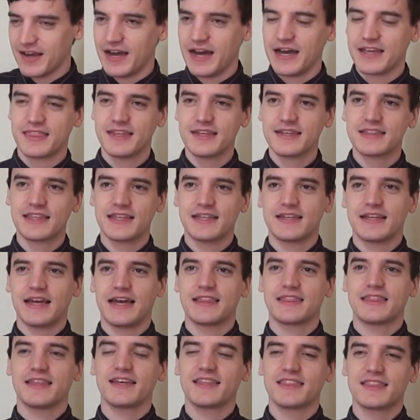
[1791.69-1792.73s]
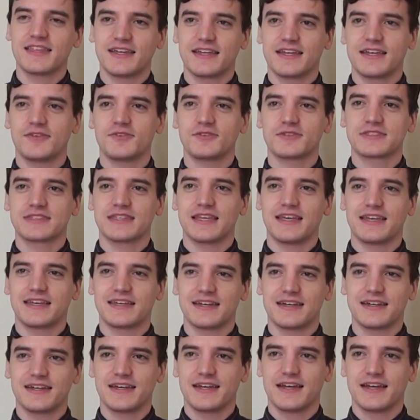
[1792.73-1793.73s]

I think that he was like,